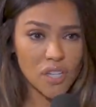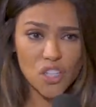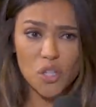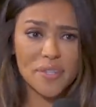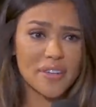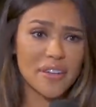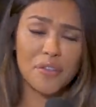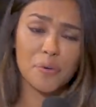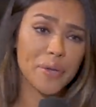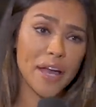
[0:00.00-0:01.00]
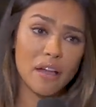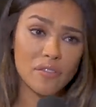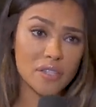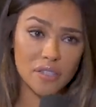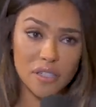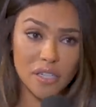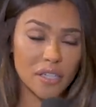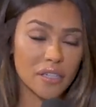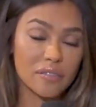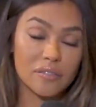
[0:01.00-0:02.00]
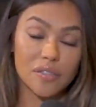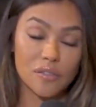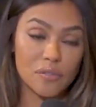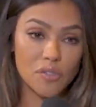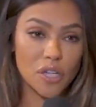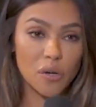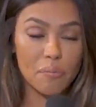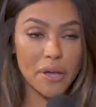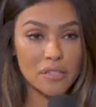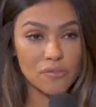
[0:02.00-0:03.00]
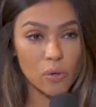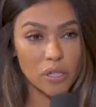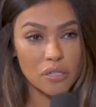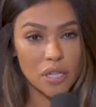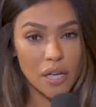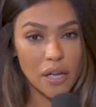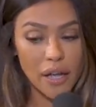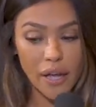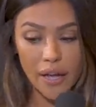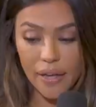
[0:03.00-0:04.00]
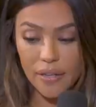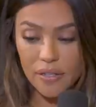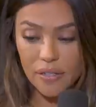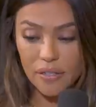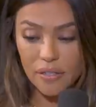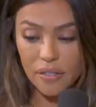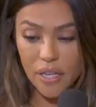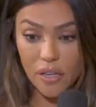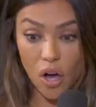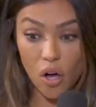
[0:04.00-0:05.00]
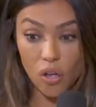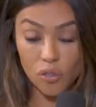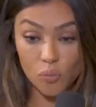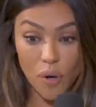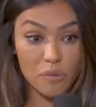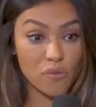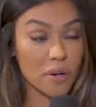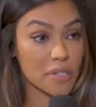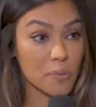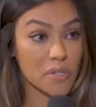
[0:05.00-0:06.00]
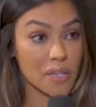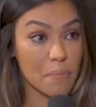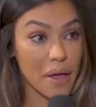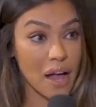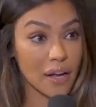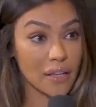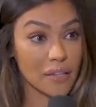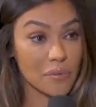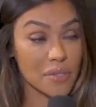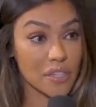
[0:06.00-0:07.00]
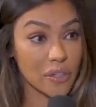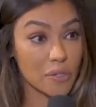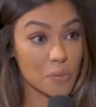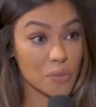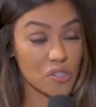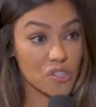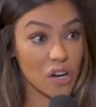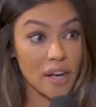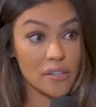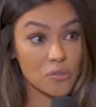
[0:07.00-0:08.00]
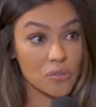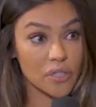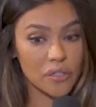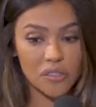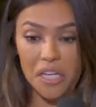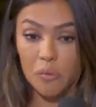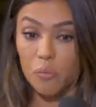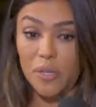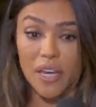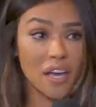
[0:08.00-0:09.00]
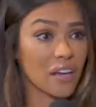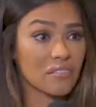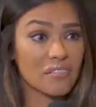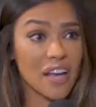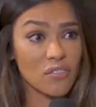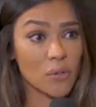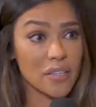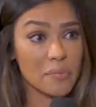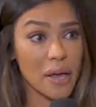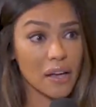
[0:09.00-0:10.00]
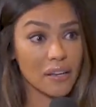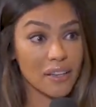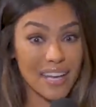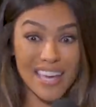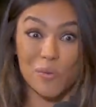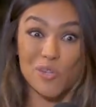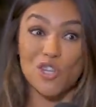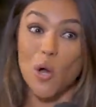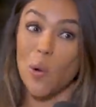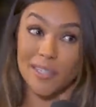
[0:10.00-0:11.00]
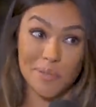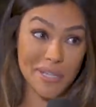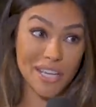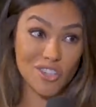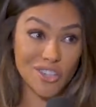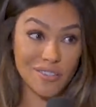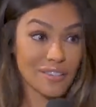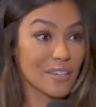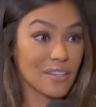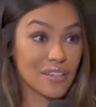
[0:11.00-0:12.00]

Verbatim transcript: She was in another rehab facility and, you know, a mess, of course. And they called right before I was supposed to come back. And it was the year I was supposed to start high school. And they were like, we can't have you guys back. And there was no explanation.